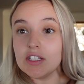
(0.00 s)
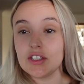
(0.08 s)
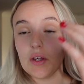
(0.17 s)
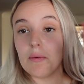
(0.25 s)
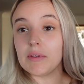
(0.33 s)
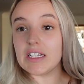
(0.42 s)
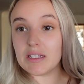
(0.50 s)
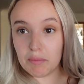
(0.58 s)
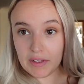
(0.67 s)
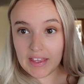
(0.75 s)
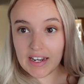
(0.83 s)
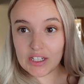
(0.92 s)
So I'm gonna
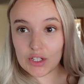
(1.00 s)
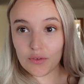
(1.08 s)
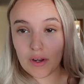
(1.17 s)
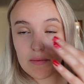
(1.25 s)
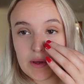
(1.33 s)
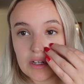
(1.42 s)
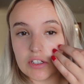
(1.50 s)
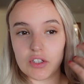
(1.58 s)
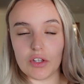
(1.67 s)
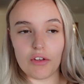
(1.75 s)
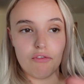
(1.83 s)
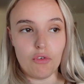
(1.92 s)
split that into three meals. So
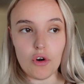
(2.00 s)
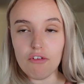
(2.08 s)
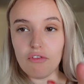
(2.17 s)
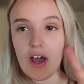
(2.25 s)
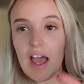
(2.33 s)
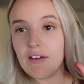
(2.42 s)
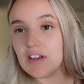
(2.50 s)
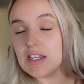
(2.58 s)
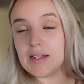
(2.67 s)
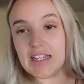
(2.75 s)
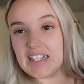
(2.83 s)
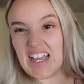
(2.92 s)
the 405,
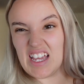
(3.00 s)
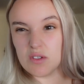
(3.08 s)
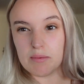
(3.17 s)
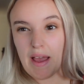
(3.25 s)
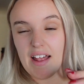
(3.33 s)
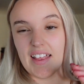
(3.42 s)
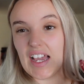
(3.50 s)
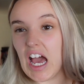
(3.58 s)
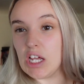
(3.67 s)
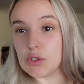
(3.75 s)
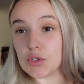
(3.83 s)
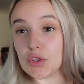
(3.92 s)
it equals about like
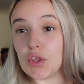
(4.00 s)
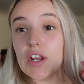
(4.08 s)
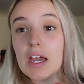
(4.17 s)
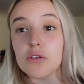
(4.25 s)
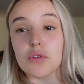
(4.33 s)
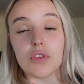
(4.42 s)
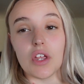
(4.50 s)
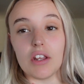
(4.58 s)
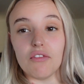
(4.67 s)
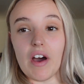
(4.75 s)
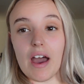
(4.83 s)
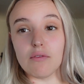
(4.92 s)
130,
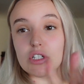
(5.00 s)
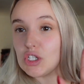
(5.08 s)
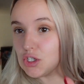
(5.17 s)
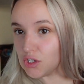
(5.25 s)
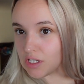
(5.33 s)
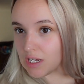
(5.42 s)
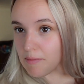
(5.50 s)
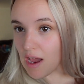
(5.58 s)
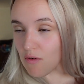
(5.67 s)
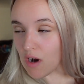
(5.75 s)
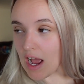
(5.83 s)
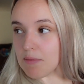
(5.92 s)
135, which is usually
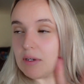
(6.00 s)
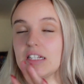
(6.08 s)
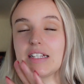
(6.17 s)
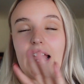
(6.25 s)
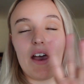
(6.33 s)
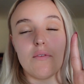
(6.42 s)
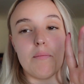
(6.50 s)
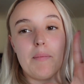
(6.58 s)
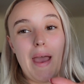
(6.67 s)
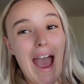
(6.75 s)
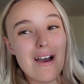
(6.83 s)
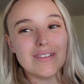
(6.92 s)
about right because I have
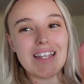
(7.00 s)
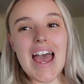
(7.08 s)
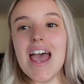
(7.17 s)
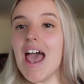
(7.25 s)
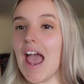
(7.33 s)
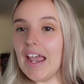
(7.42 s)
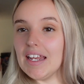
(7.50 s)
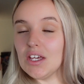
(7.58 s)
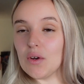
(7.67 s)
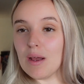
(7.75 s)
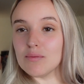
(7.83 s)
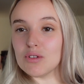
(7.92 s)
about 80
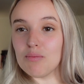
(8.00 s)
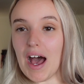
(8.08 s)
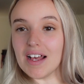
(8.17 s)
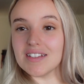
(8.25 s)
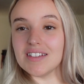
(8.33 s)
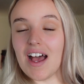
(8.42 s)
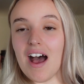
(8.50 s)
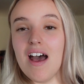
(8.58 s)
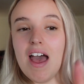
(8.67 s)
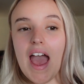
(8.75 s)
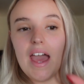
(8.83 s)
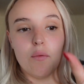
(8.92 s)
grams of pasta.
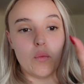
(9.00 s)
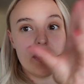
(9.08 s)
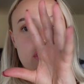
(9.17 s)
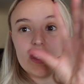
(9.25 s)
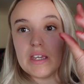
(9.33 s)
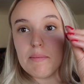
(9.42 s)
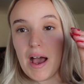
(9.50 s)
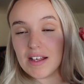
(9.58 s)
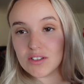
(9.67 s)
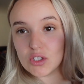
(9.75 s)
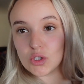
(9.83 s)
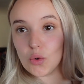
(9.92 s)
And with the
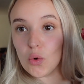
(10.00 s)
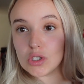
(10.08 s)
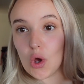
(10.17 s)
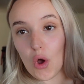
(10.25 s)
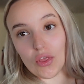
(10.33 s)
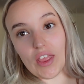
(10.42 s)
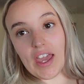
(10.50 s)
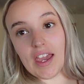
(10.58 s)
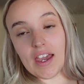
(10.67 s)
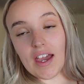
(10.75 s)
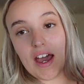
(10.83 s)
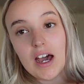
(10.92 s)
pasta sauce on
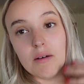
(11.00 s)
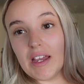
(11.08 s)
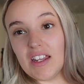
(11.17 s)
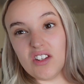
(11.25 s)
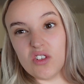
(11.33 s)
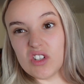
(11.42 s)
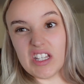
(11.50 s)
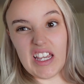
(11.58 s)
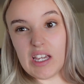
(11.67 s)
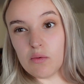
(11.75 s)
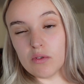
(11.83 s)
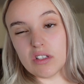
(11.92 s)
there, it usually
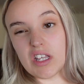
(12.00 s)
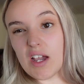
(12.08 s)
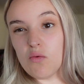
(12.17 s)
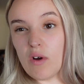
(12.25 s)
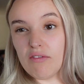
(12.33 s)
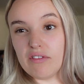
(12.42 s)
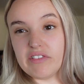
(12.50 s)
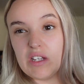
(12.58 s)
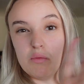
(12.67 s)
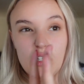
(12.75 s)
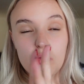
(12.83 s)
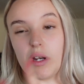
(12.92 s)
equals like 115,
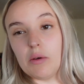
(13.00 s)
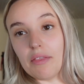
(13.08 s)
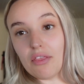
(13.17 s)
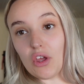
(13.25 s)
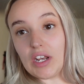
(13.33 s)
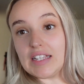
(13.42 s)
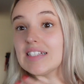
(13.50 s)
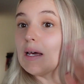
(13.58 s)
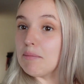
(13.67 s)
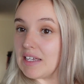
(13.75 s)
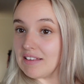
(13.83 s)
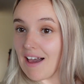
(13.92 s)
120, 130,
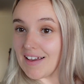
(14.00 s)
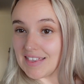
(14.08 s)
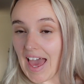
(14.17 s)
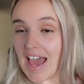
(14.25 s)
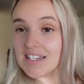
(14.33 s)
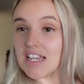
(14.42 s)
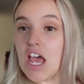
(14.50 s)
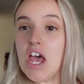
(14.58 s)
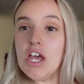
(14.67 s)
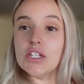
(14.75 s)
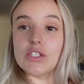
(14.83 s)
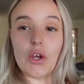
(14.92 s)
something like that.
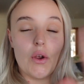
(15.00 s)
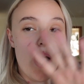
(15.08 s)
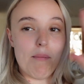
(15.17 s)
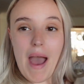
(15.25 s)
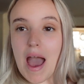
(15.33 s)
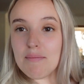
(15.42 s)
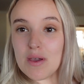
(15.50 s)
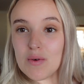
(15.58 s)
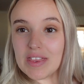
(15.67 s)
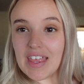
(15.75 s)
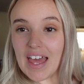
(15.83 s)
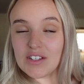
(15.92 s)
So I'm happy
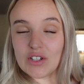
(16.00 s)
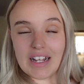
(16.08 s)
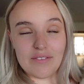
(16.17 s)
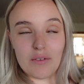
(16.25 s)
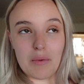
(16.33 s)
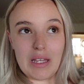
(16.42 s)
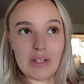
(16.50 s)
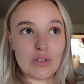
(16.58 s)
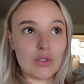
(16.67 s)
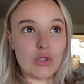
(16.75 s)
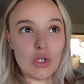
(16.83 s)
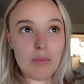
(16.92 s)
with that. Don't have to be
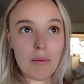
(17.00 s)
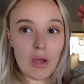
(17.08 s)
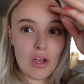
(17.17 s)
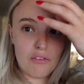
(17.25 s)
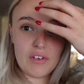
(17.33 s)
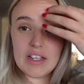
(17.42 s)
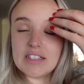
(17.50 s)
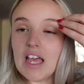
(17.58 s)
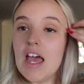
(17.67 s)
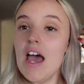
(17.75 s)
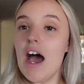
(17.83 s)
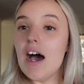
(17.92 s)
super perfect.
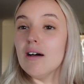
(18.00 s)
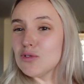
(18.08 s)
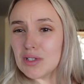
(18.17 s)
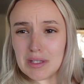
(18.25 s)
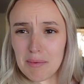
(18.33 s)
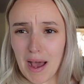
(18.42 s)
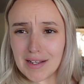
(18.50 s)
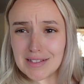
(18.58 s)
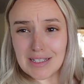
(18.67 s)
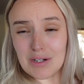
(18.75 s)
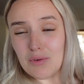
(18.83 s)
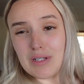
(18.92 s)
Doing the
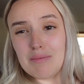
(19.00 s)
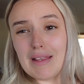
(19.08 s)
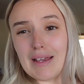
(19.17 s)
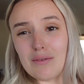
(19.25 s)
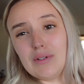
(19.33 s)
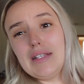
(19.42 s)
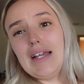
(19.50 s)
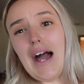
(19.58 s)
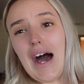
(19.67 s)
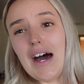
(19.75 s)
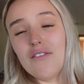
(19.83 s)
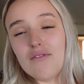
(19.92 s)
pasta can always be like really
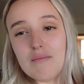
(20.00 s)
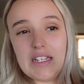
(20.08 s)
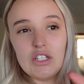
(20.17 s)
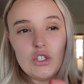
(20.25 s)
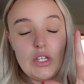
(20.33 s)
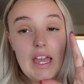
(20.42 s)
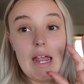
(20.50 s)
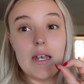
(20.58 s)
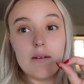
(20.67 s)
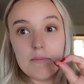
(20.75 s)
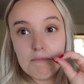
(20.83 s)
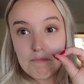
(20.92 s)
hard for me to
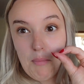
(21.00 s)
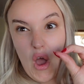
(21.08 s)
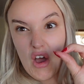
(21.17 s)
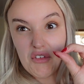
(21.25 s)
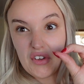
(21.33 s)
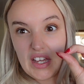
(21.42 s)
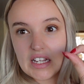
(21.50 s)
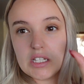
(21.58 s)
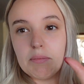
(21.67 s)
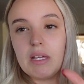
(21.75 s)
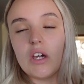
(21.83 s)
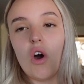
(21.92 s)
get
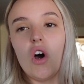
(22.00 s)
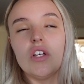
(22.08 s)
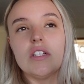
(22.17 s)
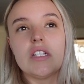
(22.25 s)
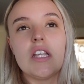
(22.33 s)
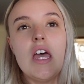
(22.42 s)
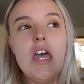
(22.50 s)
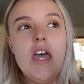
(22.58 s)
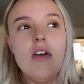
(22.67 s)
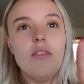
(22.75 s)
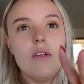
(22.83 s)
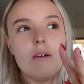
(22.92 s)
perfect because
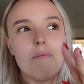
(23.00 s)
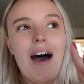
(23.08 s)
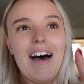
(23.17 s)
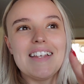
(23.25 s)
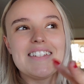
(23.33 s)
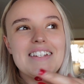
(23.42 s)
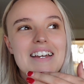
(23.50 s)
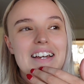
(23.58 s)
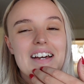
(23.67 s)
the pasta,